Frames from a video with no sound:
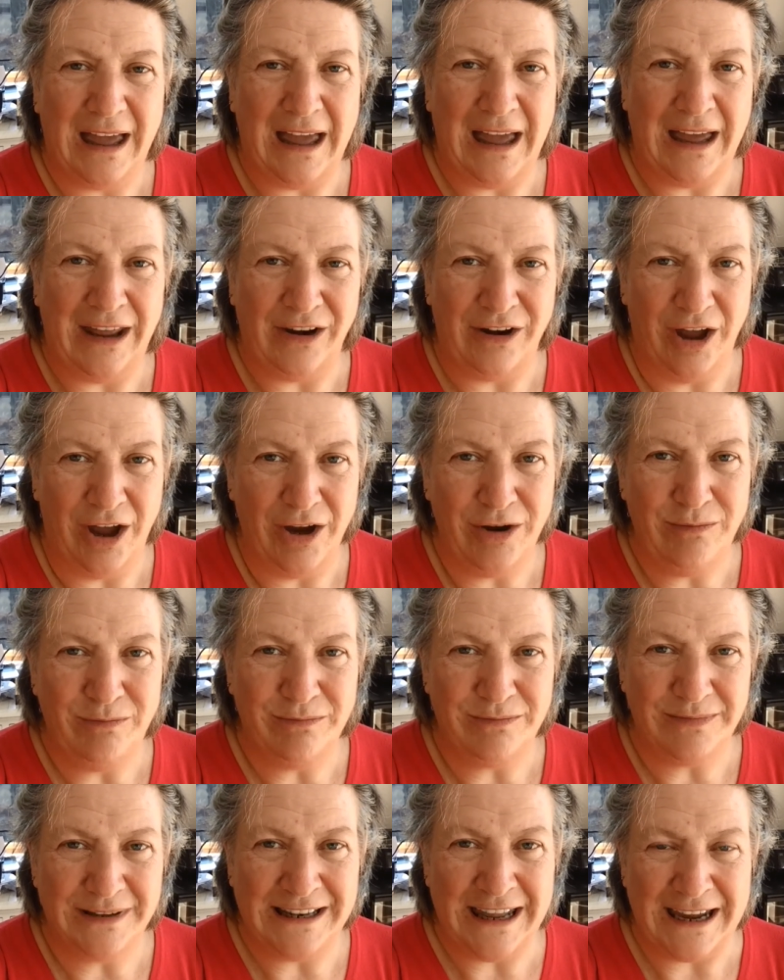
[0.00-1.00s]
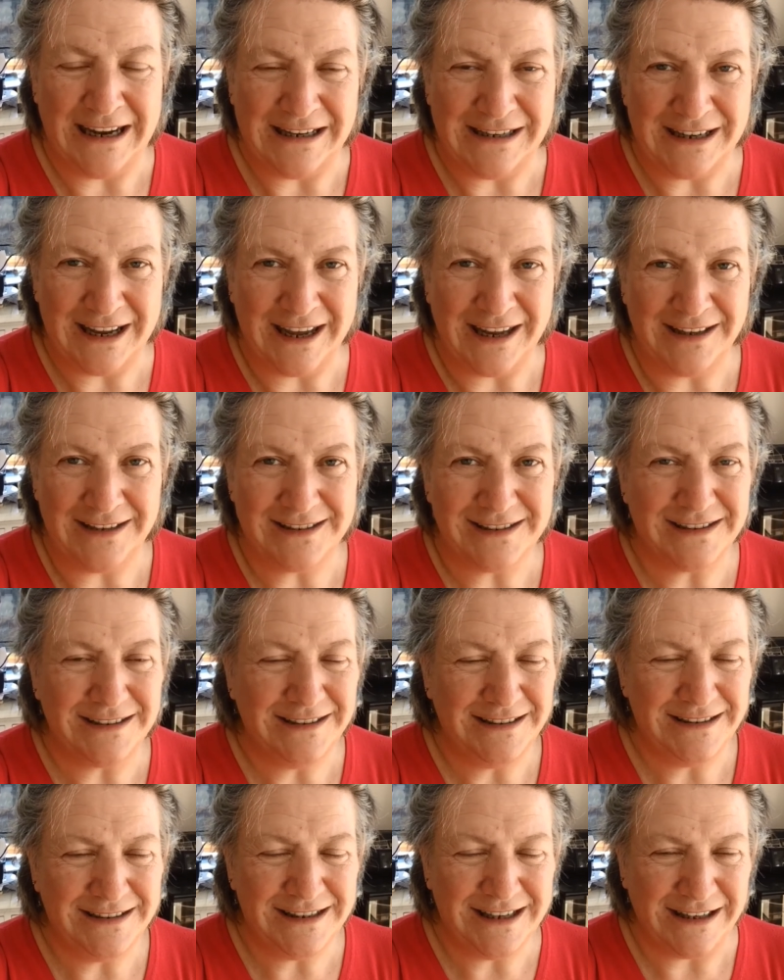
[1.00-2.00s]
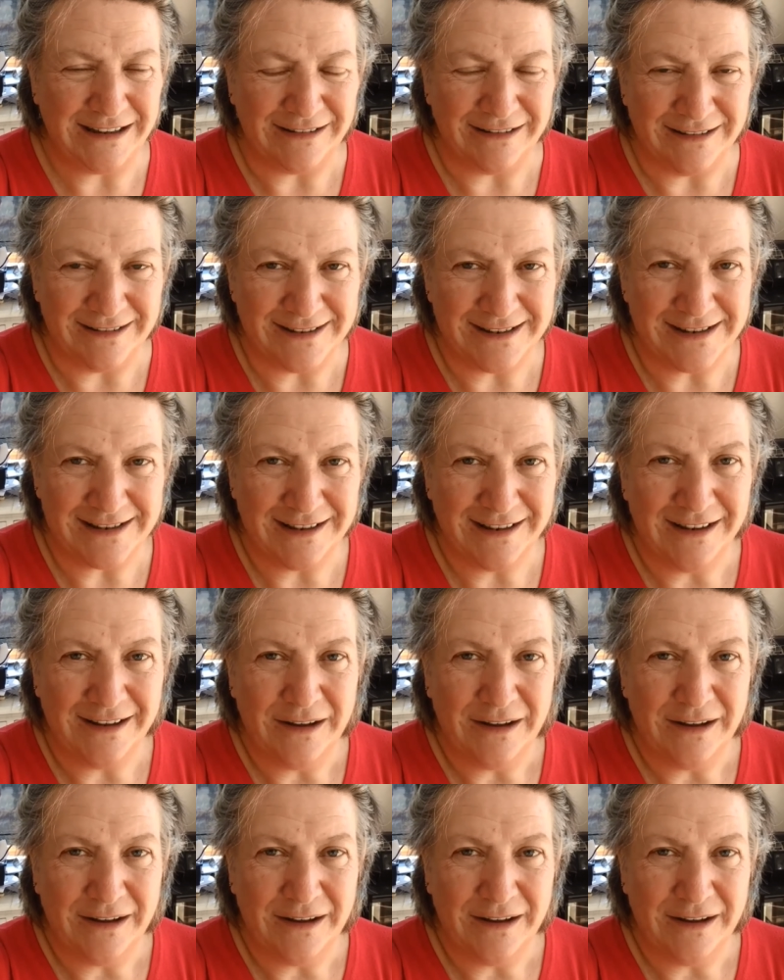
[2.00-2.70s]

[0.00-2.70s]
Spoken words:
And the home laid eggs didn't.